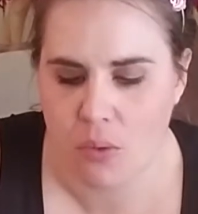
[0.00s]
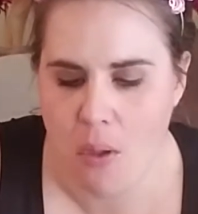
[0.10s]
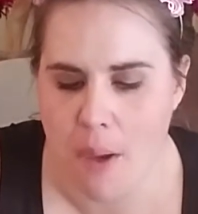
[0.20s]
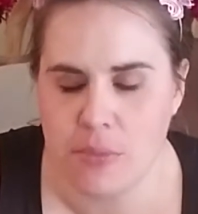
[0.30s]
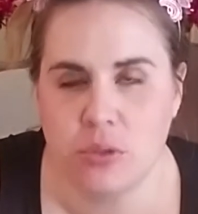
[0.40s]

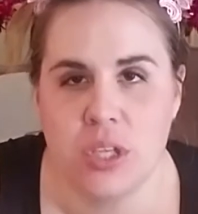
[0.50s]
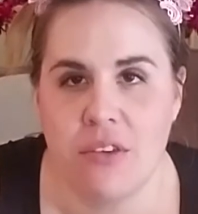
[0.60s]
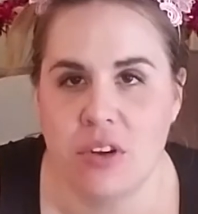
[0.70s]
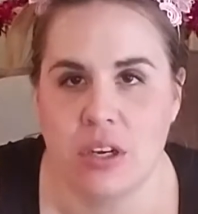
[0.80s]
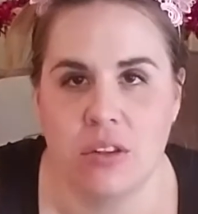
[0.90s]
I'm only
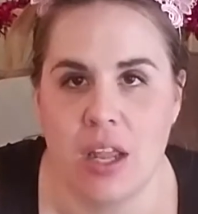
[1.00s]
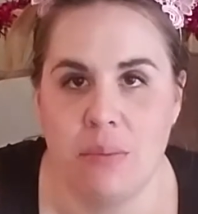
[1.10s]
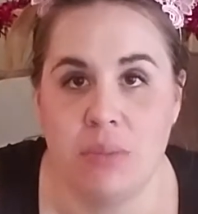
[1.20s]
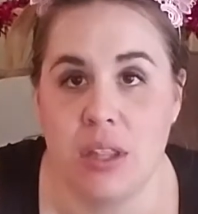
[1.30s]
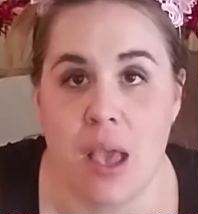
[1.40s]
ever going to let it
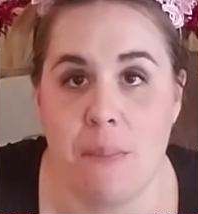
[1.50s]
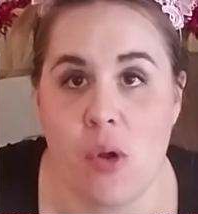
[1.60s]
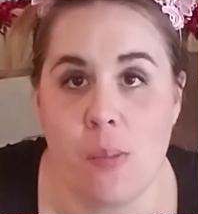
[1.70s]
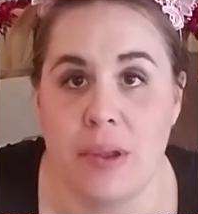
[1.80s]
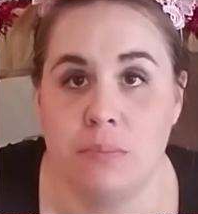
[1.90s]
be that
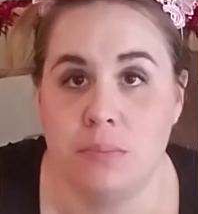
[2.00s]
moment.